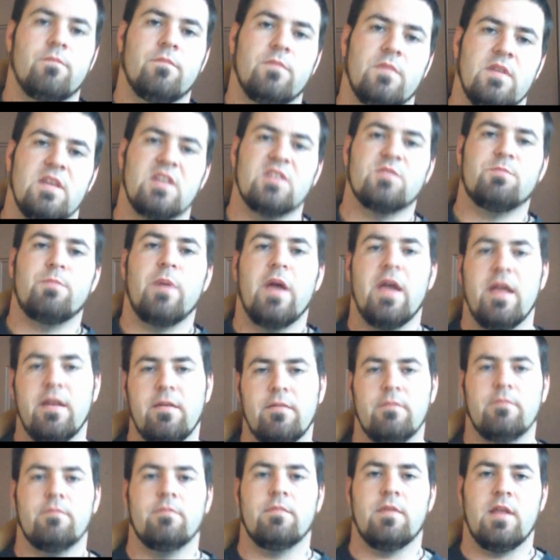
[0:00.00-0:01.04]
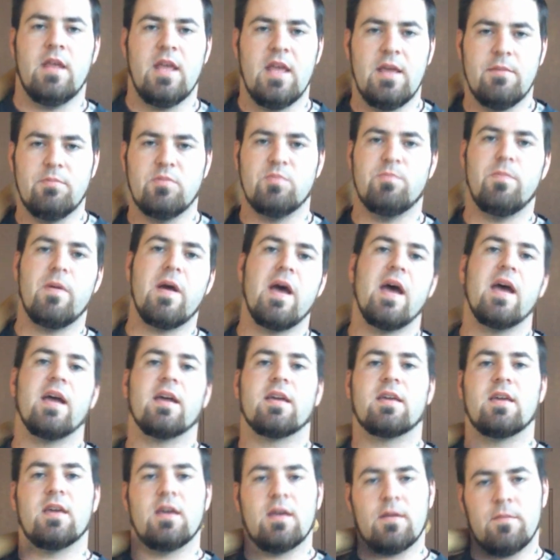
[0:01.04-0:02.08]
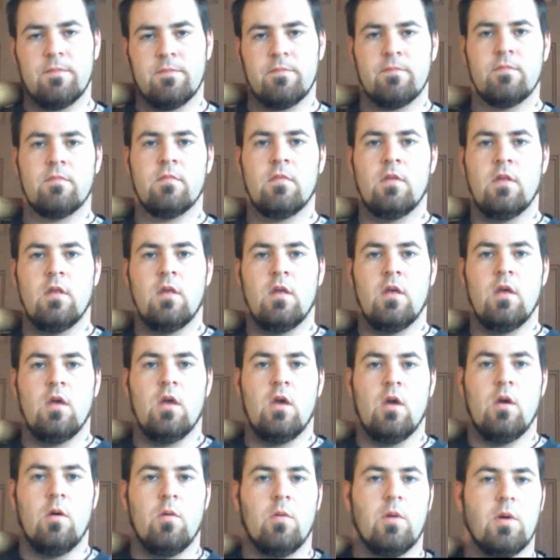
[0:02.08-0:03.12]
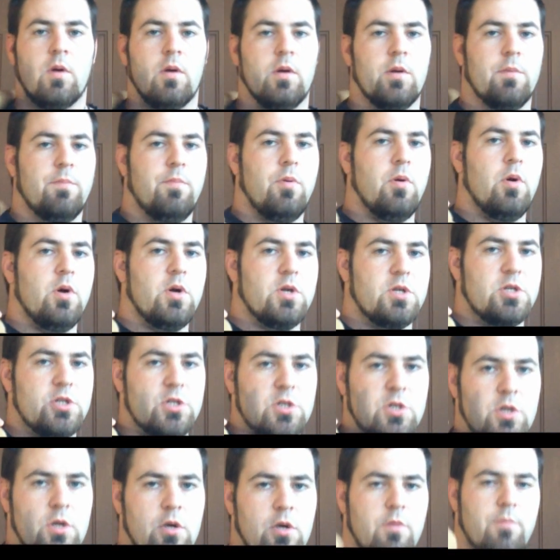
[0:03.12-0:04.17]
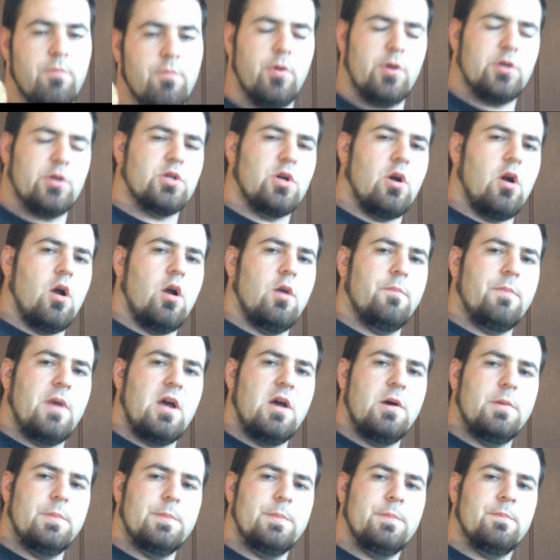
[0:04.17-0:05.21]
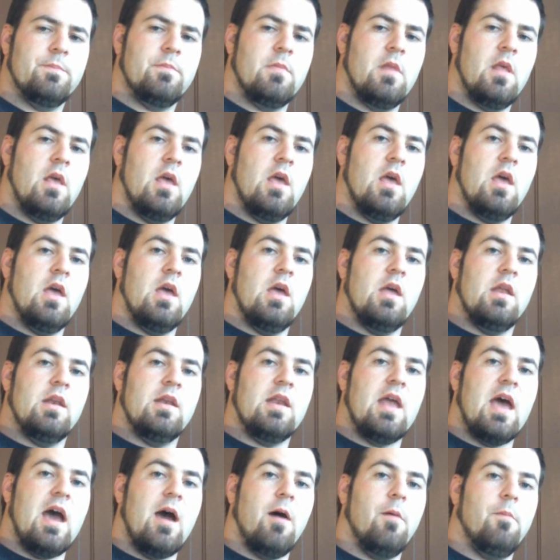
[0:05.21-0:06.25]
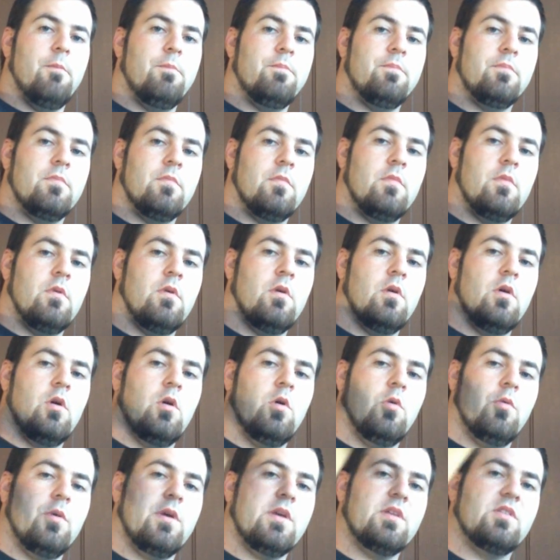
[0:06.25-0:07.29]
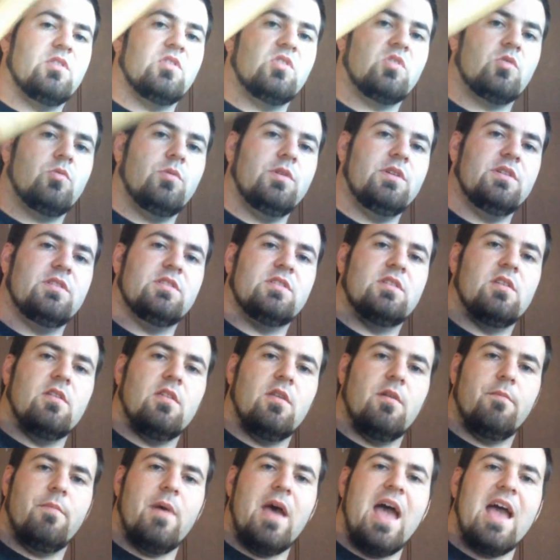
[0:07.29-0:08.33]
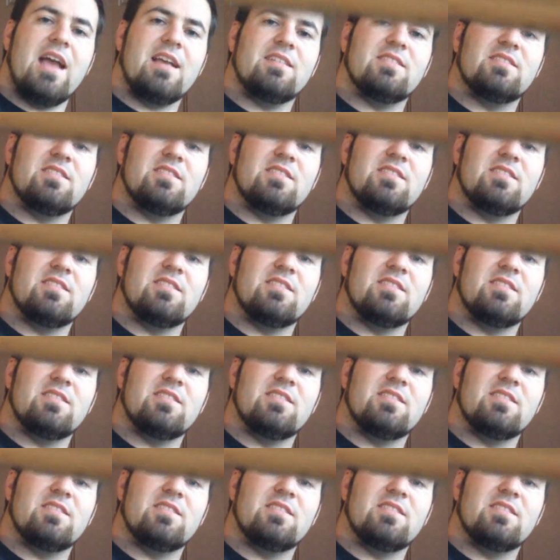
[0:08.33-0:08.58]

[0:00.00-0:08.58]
knees bent, hips back. We're going to push our arm out. Now, we can squeeze to the back